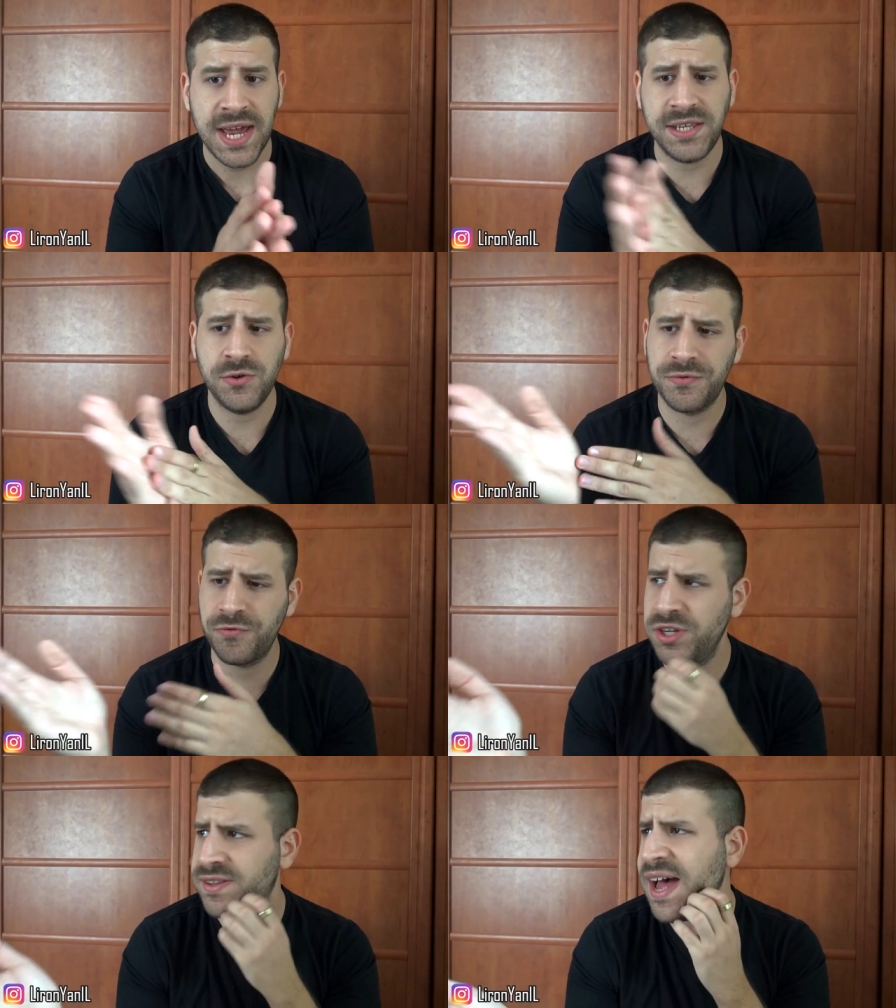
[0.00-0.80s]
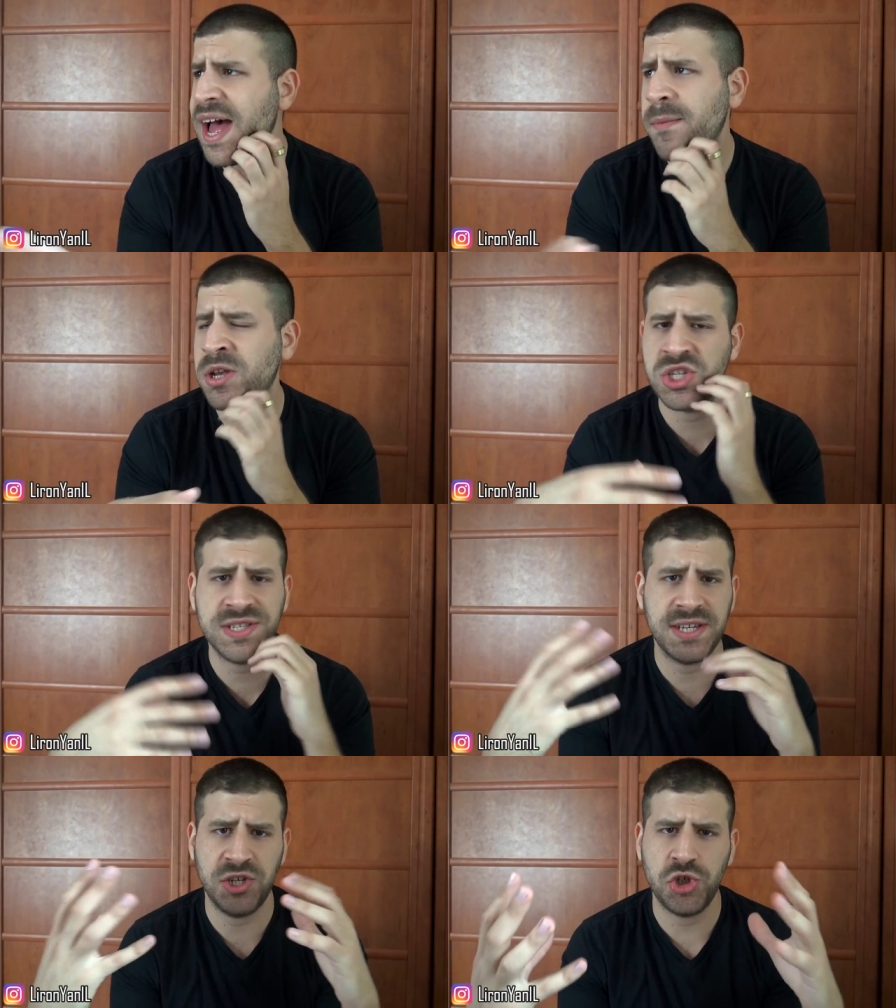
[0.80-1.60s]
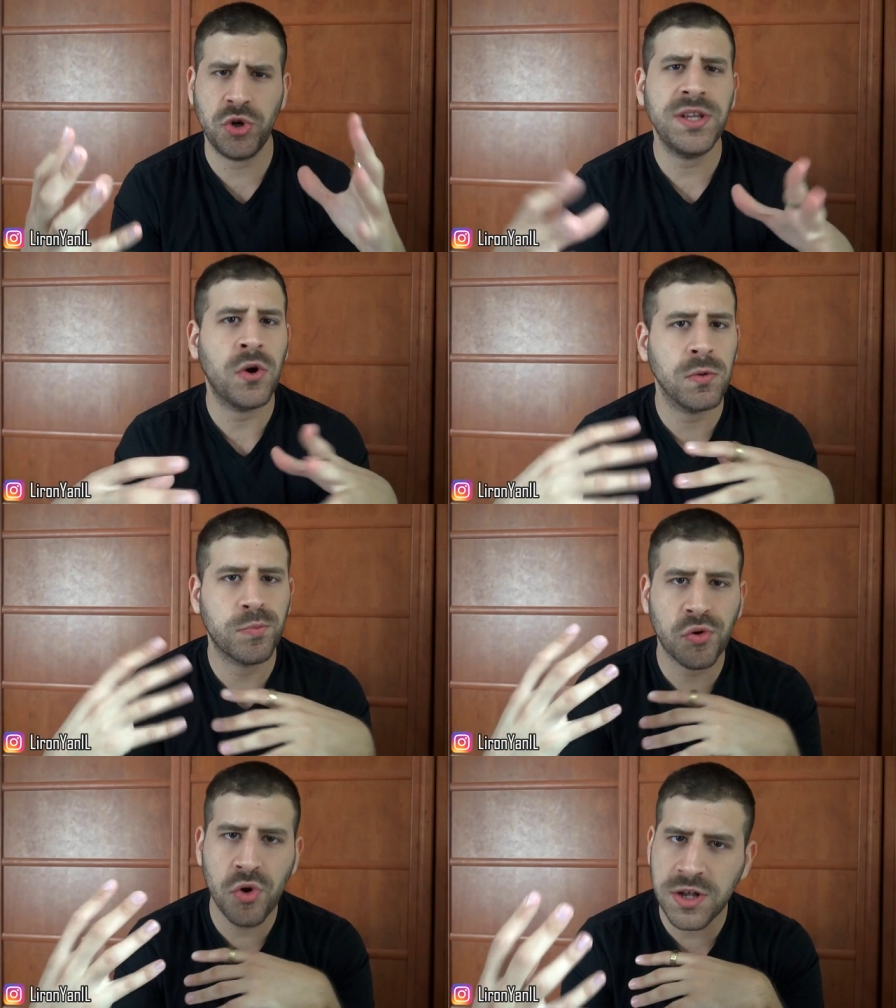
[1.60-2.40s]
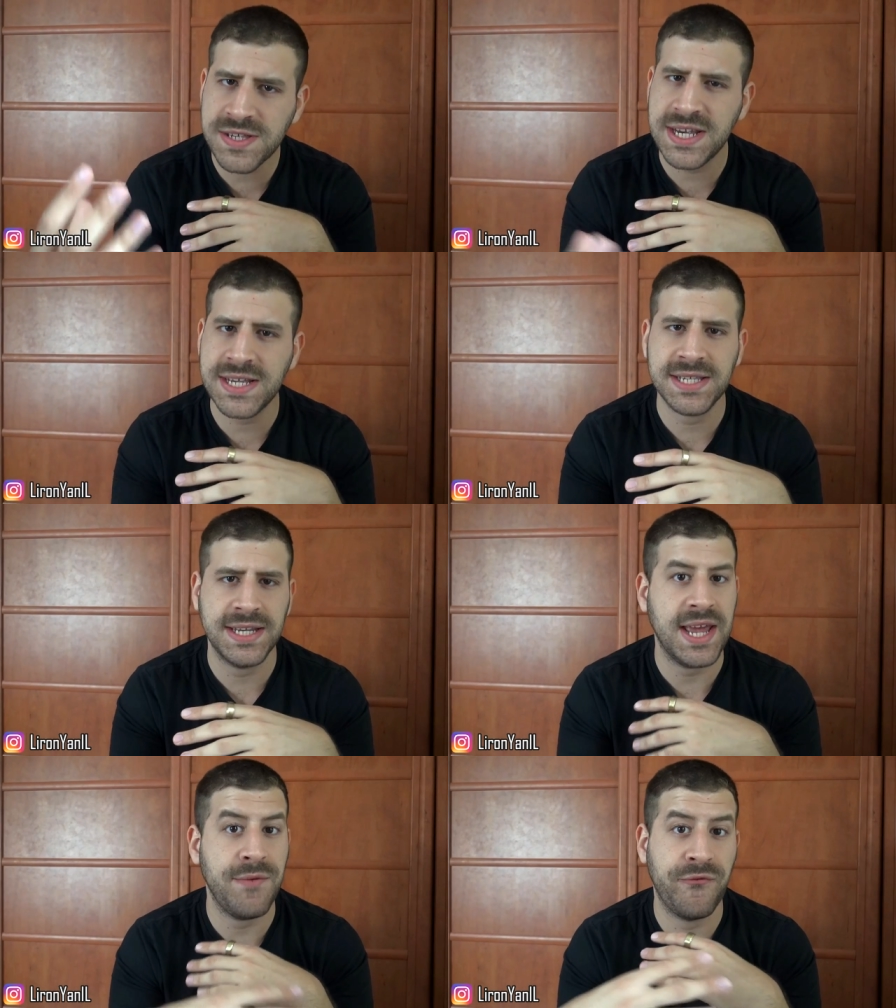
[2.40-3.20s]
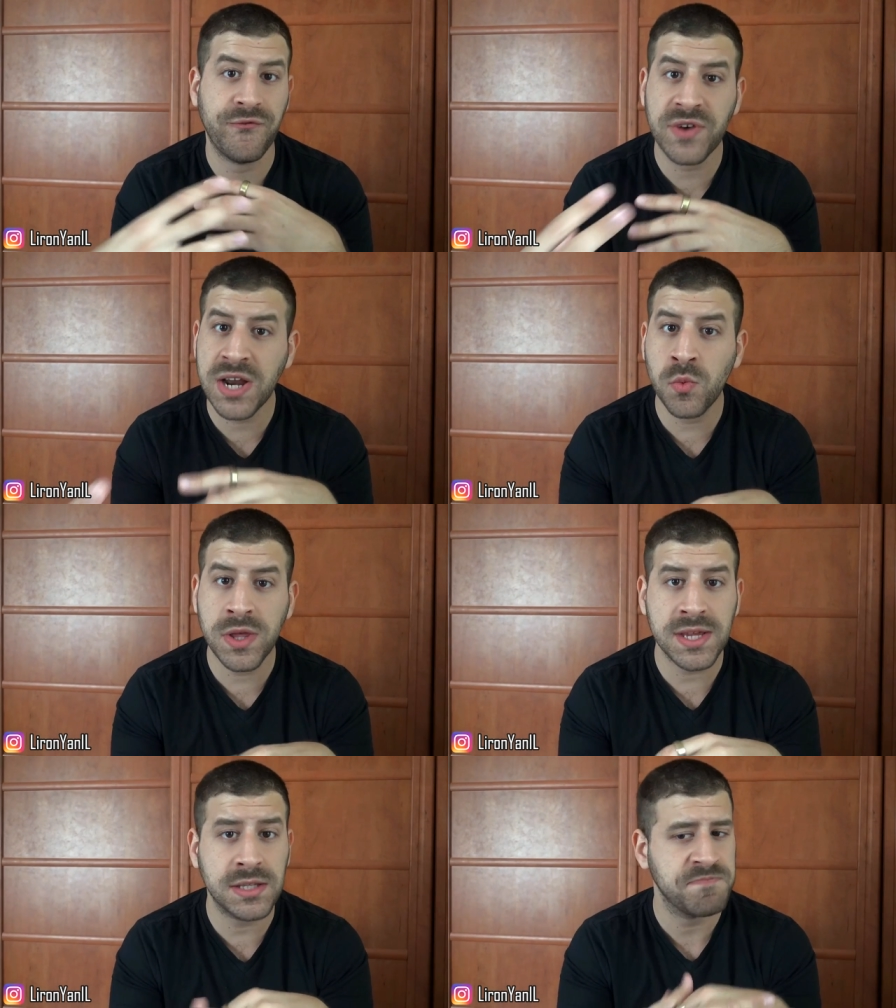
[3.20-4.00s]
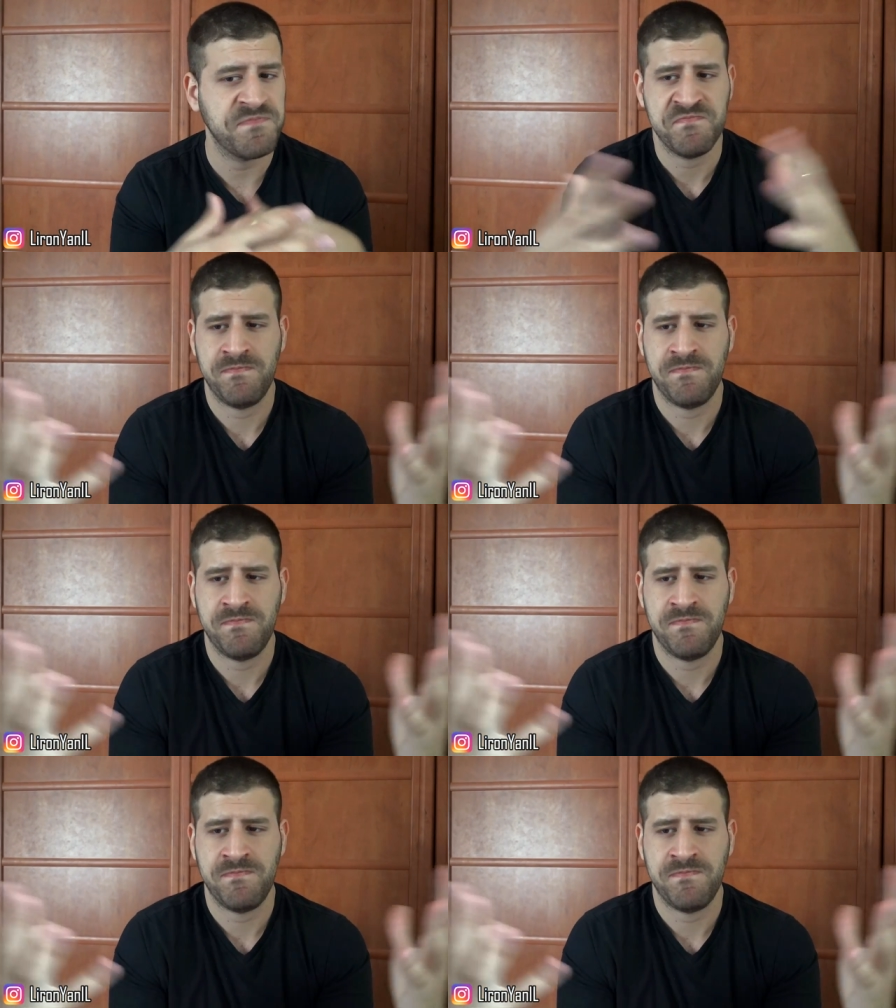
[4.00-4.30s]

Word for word: at your free time and just enjoy the whole process and have fun with it,